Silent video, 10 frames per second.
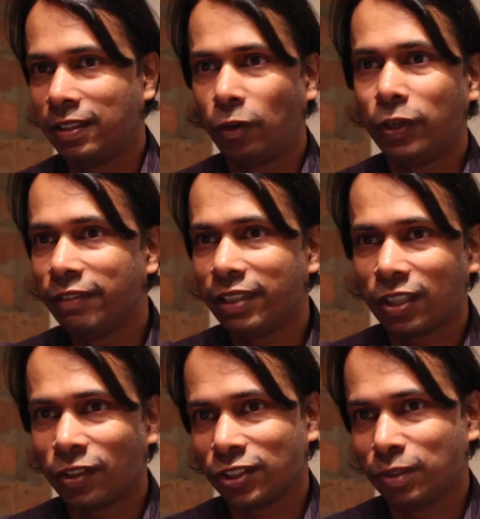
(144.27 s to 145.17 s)
or even
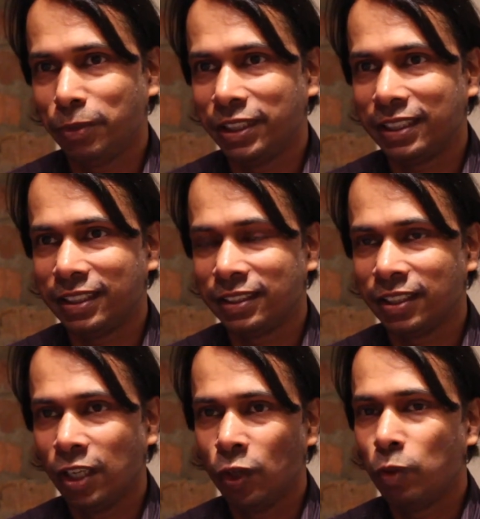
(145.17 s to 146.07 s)
across communities
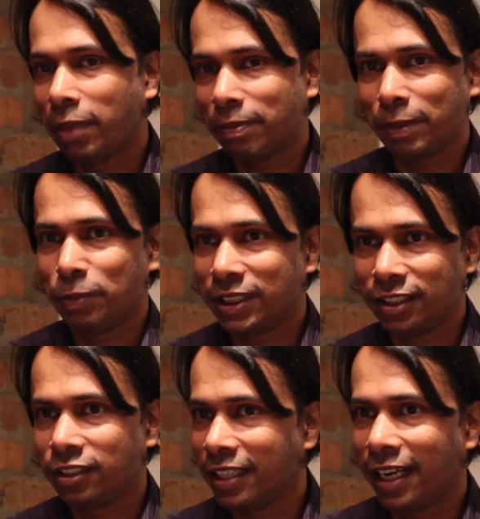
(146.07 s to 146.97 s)
who might be
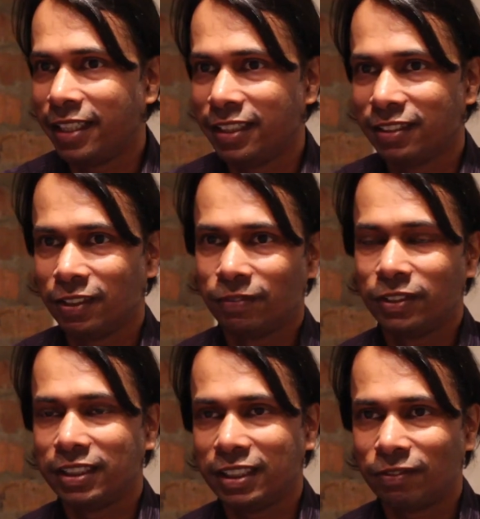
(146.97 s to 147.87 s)
potential carriers of
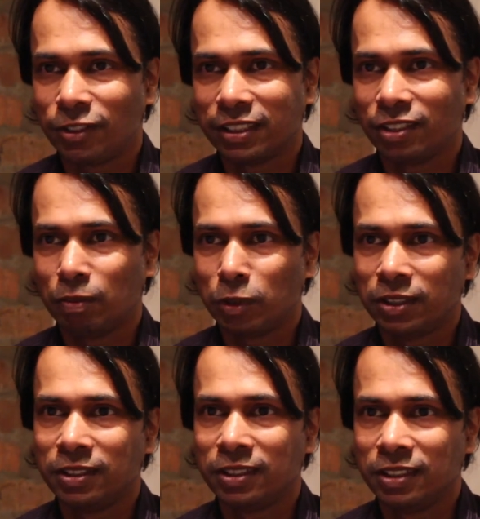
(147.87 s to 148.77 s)
disease, for example.